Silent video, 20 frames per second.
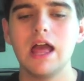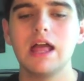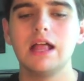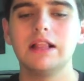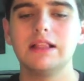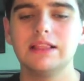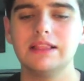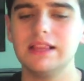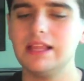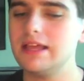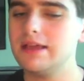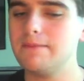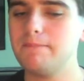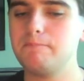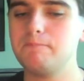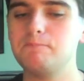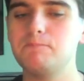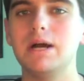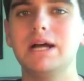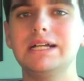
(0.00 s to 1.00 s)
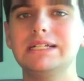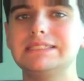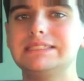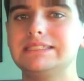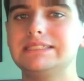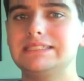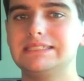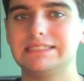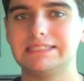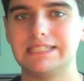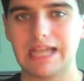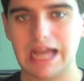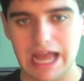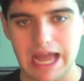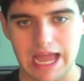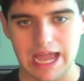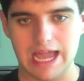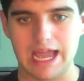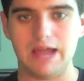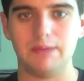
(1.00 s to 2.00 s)
Lipaskai.
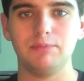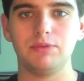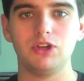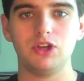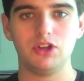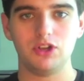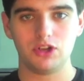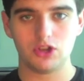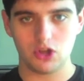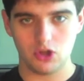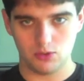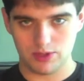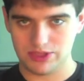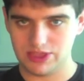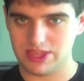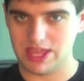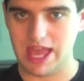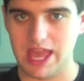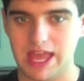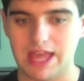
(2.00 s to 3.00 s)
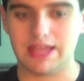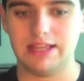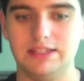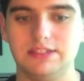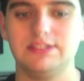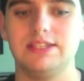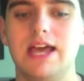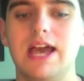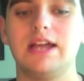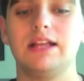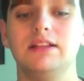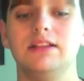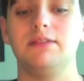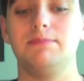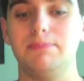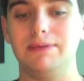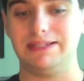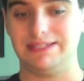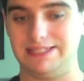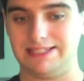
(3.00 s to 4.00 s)
I'm going to go with that. Zach
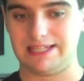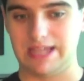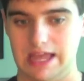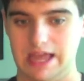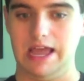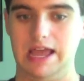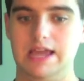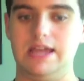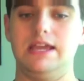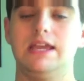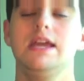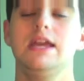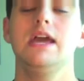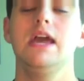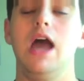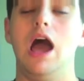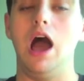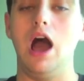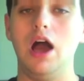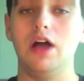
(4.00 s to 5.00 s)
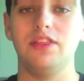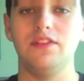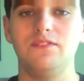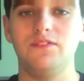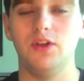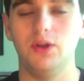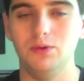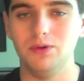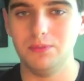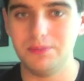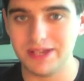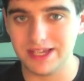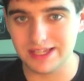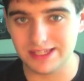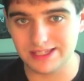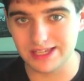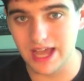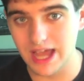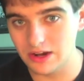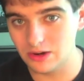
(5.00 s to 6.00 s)
Lipaskai. The film will be
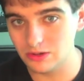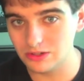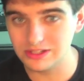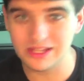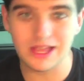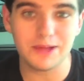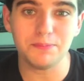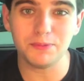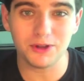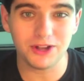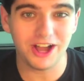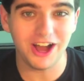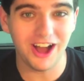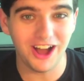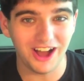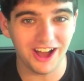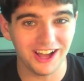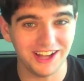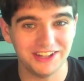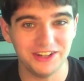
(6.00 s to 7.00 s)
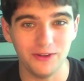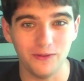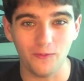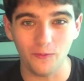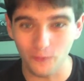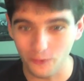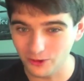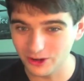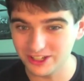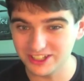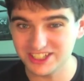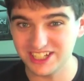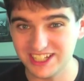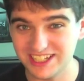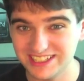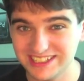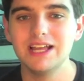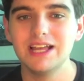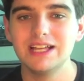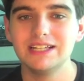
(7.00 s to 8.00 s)
entitled Leprechaun
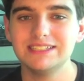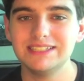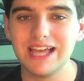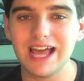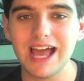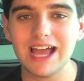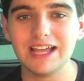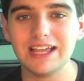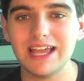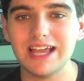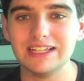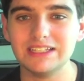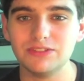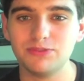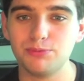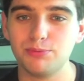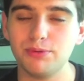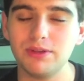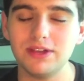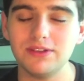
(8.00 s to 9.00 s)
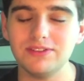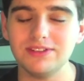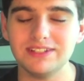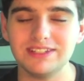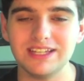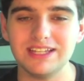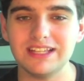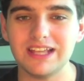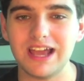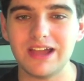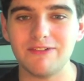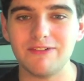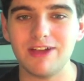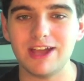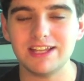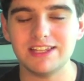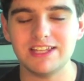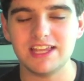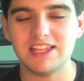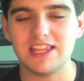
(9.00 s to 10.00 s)
Origins. Zach has previously
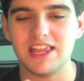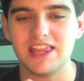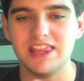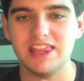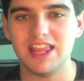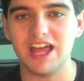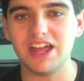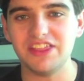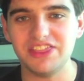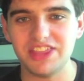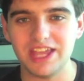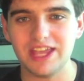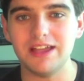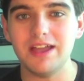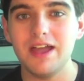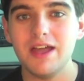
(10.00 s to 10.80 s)
directed nothing,